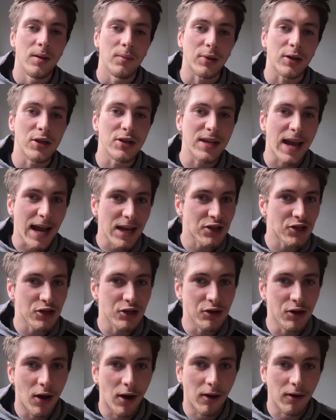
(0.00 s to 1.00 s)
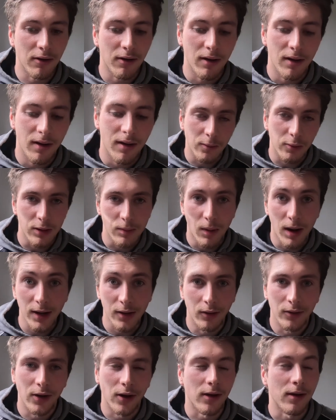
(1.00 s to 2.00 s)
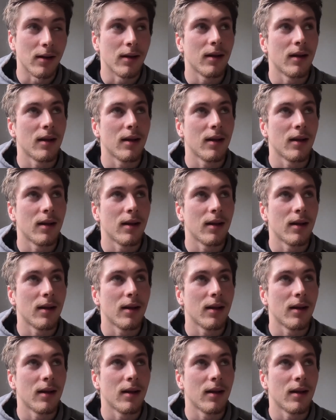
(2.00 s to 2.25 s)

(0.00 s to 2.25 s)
Because as you know, or you might not know,